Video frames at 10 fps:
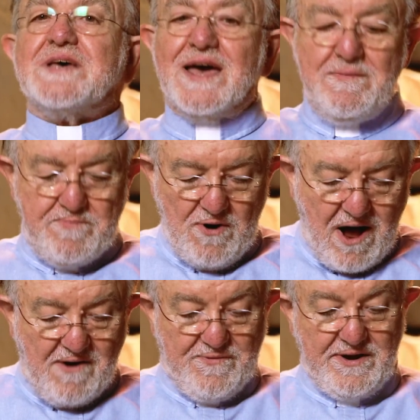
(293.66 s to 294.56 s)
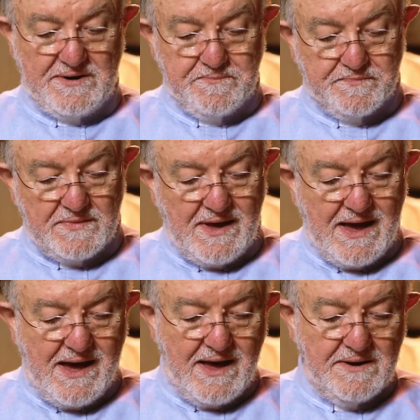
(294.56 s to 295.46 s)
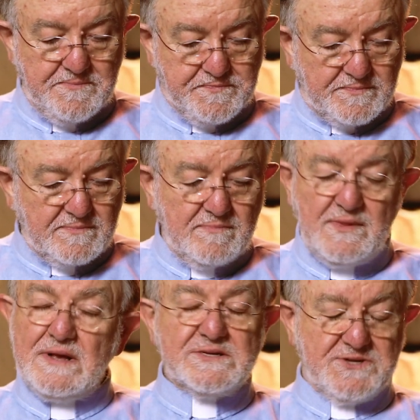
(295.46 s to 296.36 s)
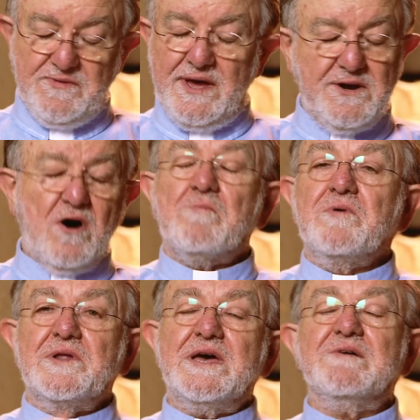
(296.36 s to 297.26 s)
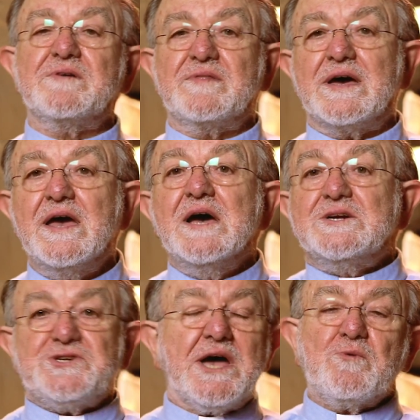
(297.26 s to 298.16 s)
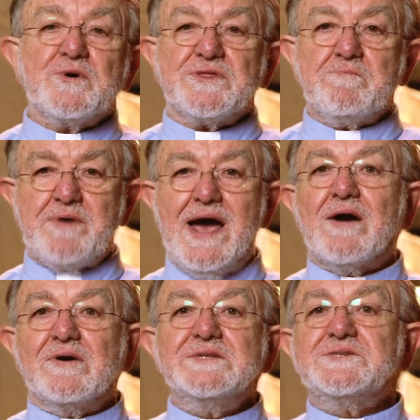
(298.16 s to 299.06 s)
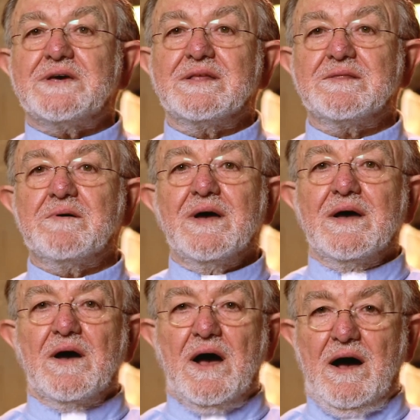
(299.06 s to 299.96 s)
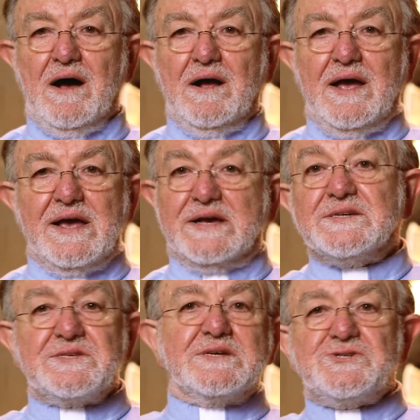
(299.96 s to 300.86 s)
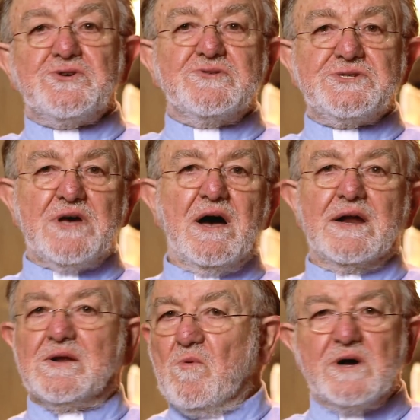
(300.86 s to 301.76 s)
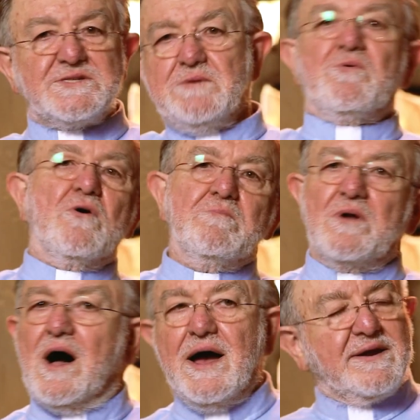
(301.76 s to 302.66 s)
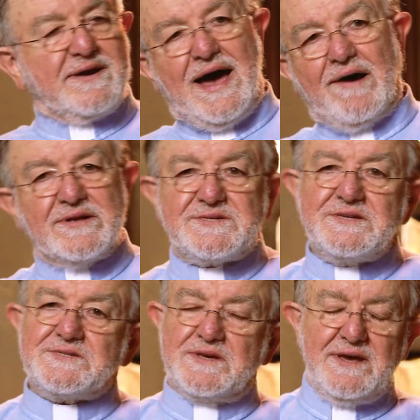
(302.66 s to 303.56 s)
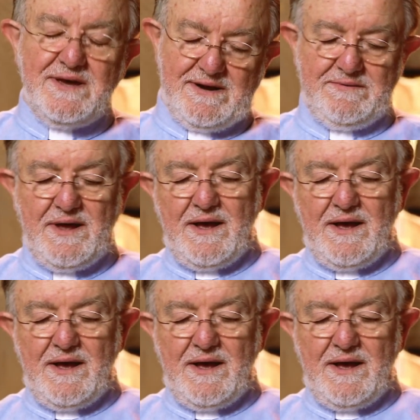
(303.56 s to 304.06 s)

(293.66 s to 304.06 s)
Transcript: a prophet. And so they don't believe, and they check with the parents, and Is this your son? And was he born blind? And how does he see? And